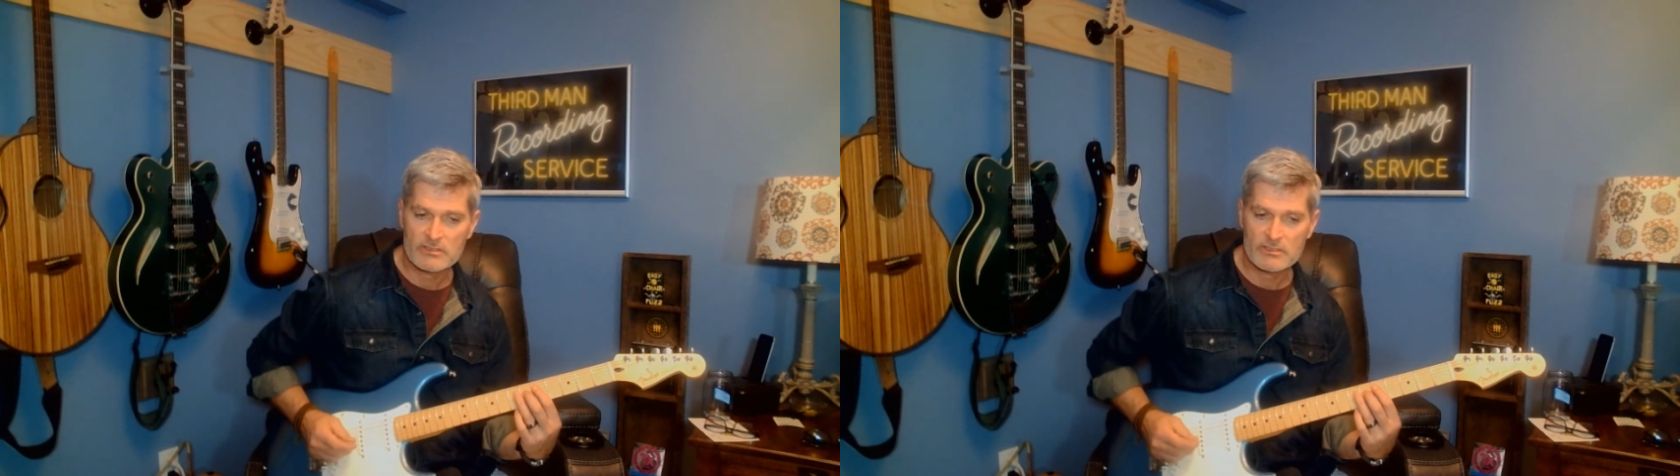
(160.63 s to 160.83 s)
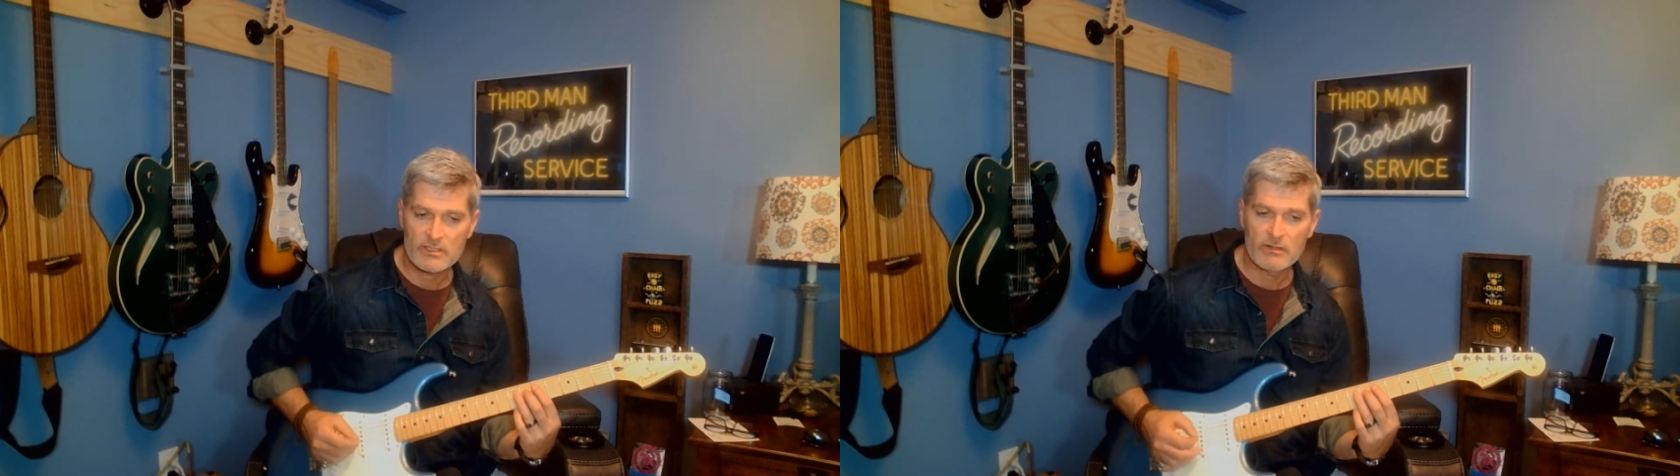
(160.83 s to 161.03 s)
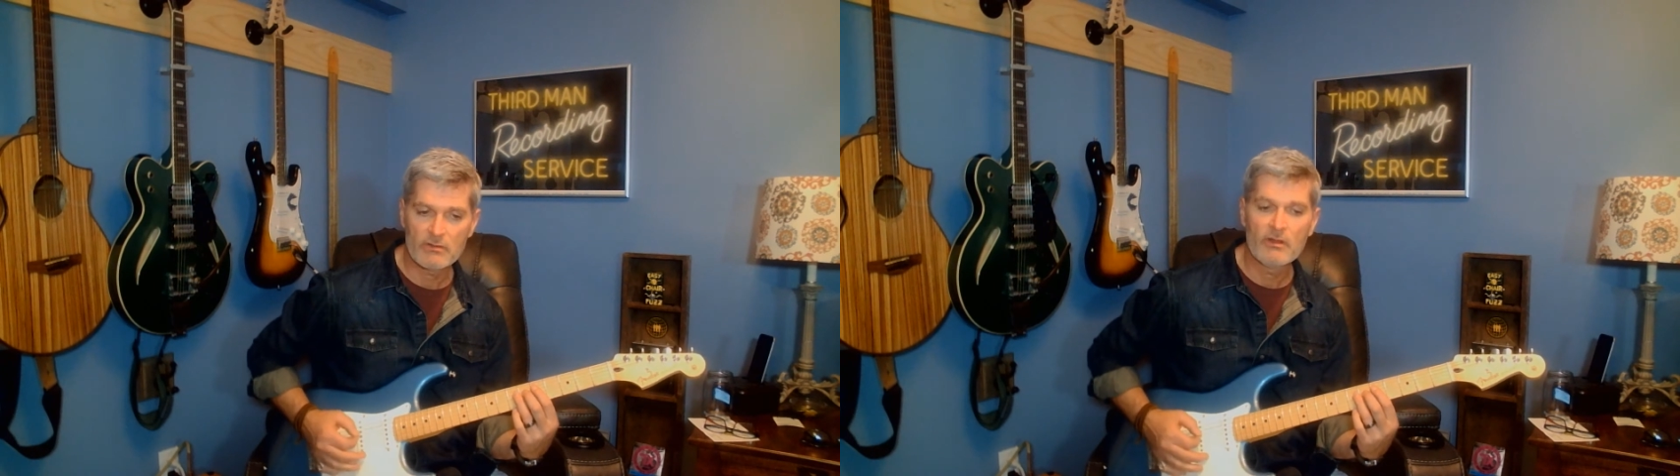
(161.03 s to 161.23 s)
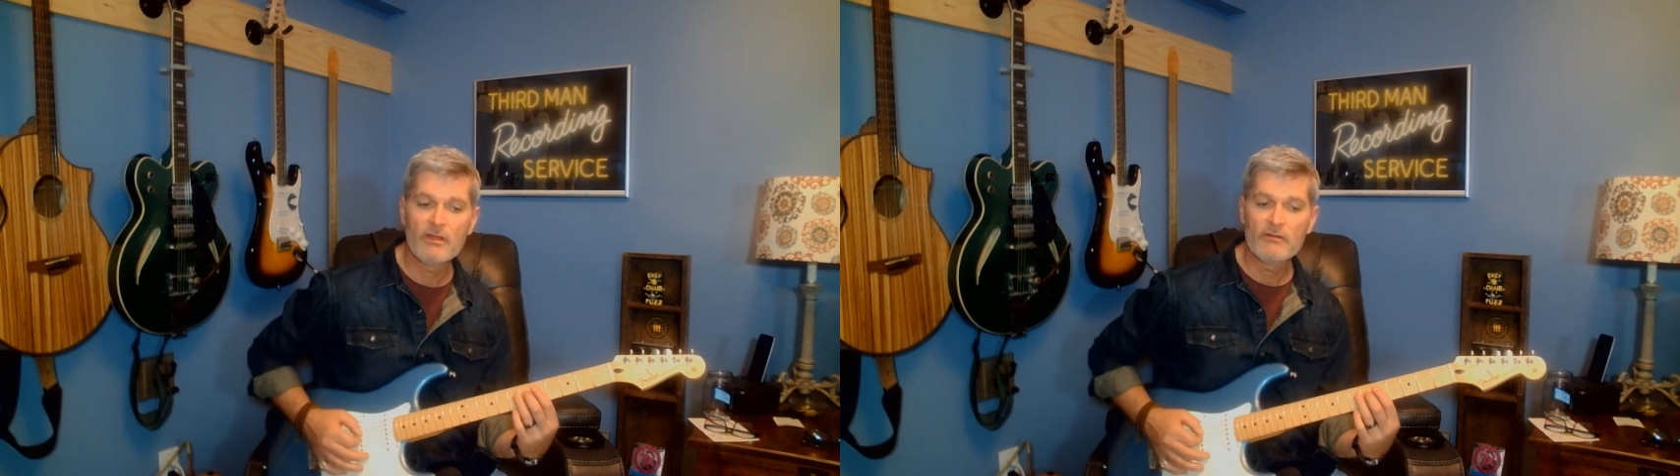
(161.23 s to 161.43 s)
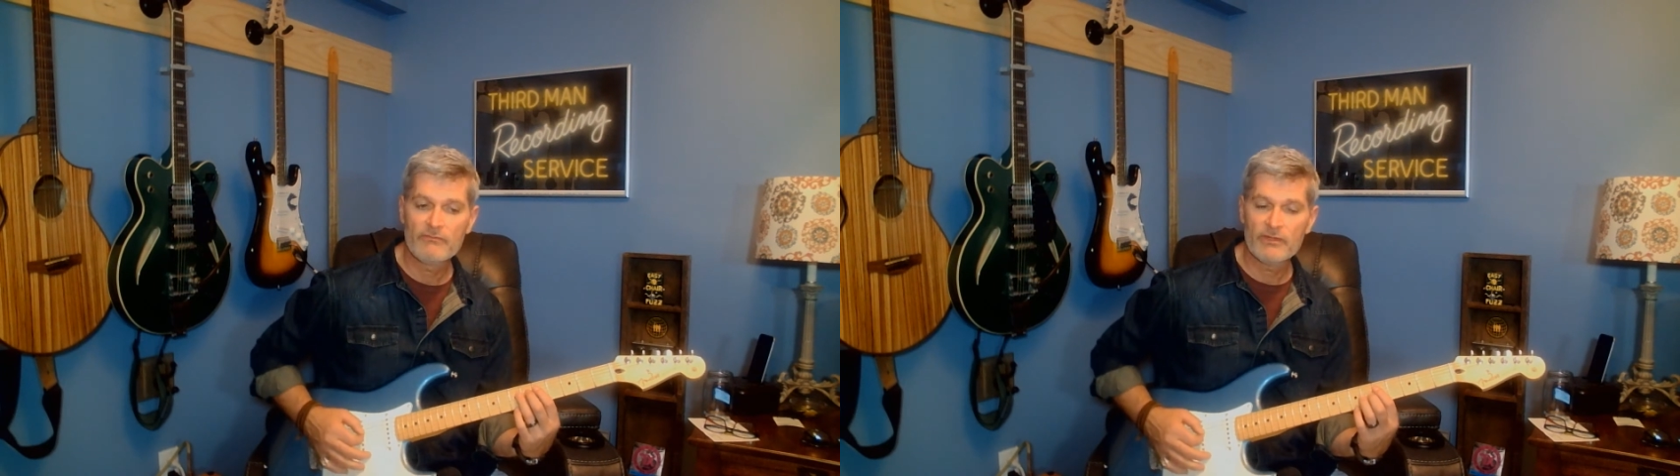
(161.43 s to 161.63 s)
So
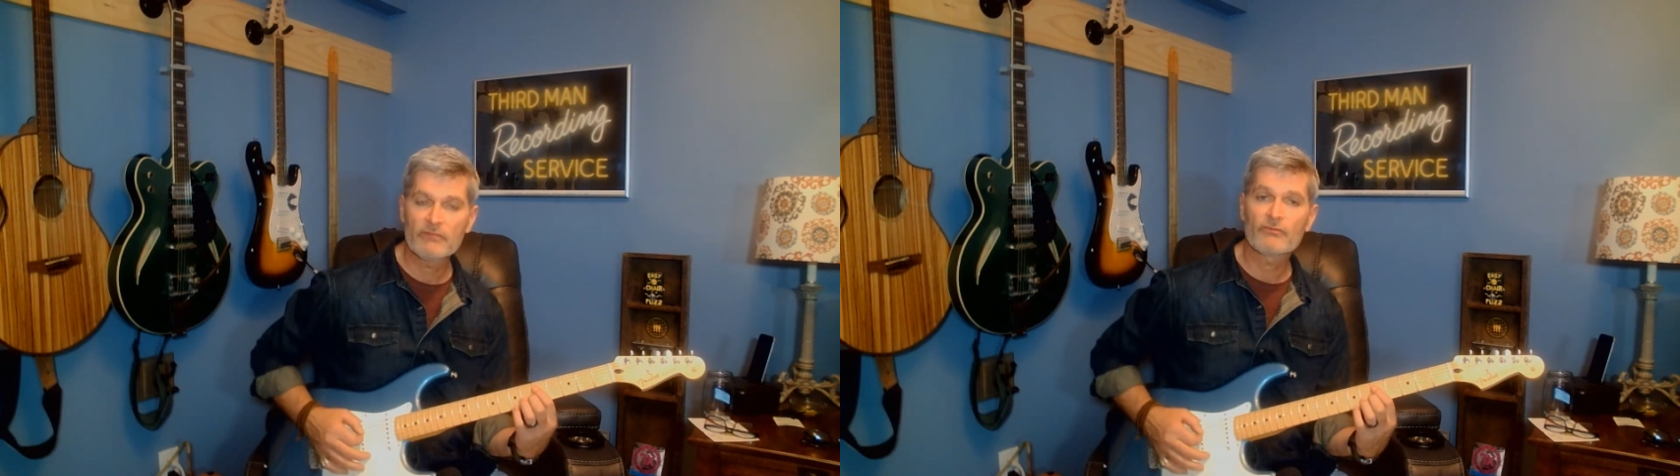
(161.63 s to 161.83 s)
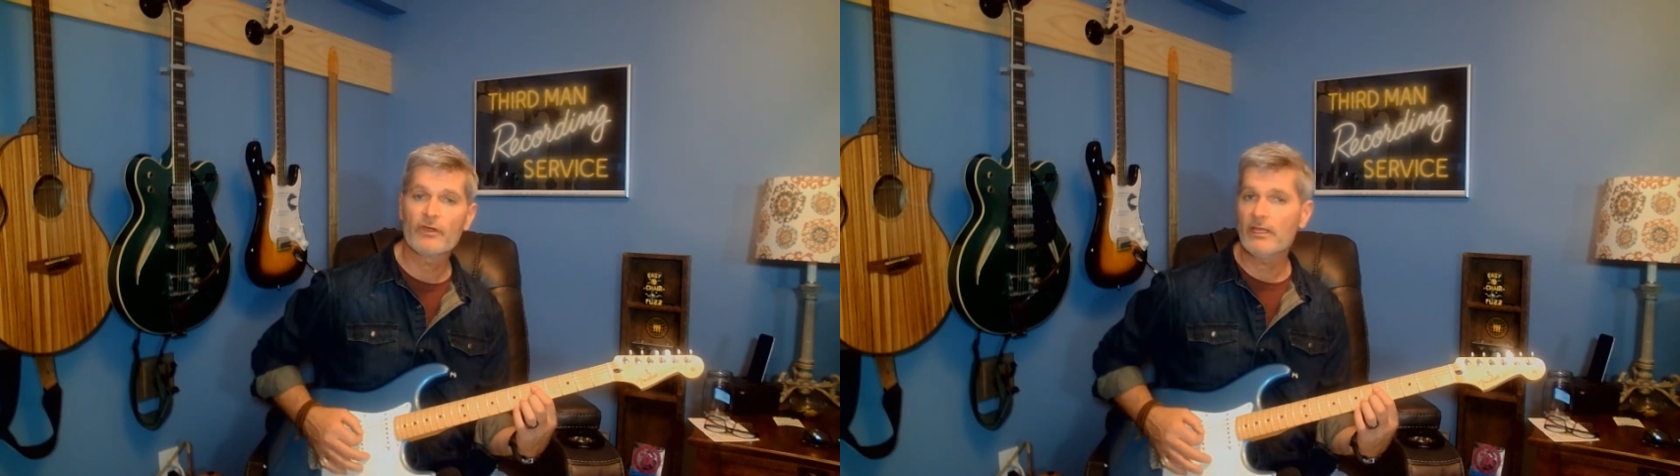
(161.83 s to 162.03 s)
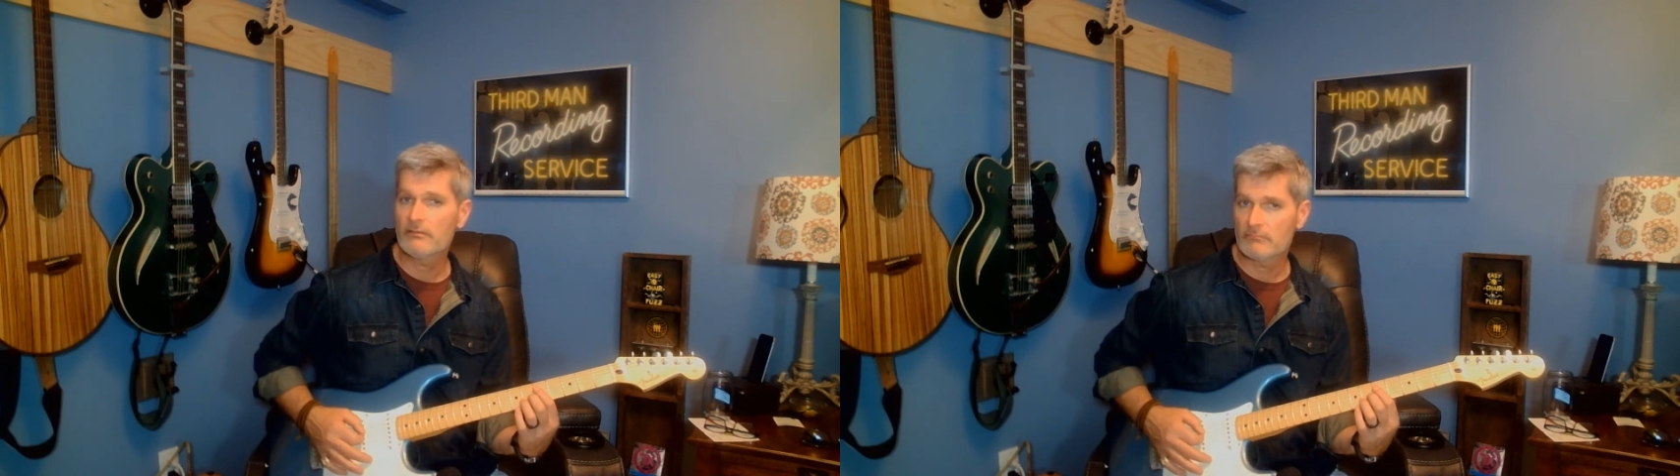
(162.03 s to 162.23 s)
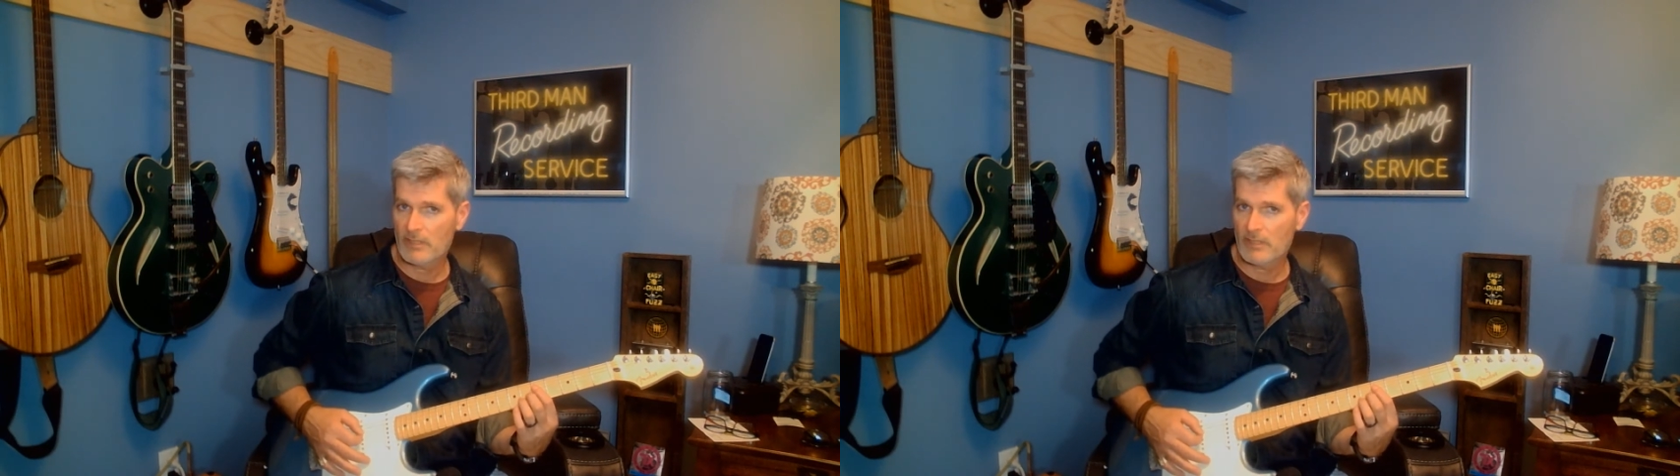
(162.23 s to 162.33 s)
5th fret,